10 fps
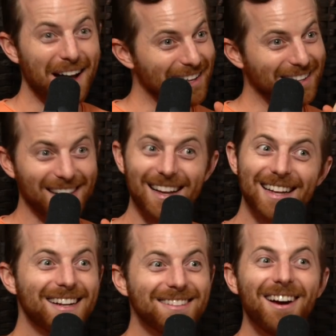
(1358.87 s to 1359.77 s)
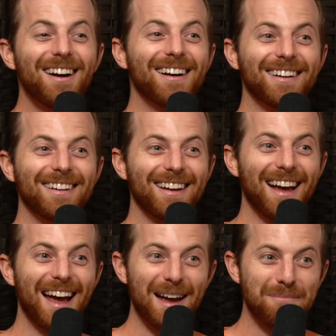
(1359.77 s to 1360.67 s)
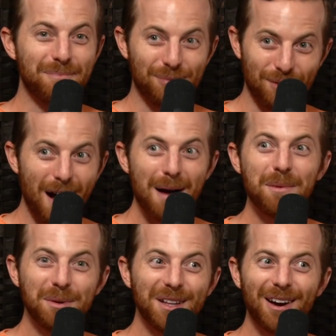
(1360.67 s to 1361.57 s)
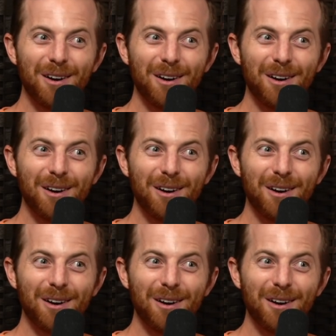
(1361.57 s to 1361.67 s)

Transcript: a lot of dirt, and probably